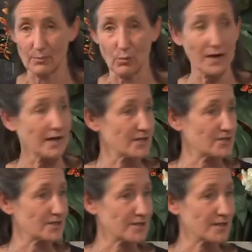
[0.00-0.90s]
One has
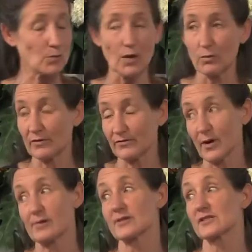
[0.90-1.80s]
to think, what would
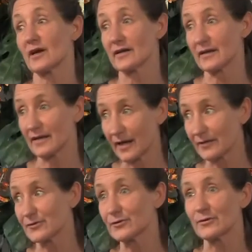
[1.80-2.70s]
Florence
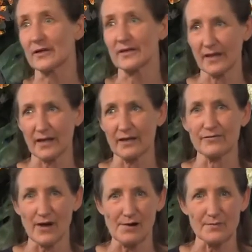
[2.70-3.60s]
Nightingale do in that
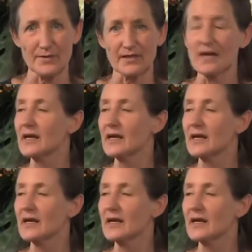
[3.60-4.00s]
environment?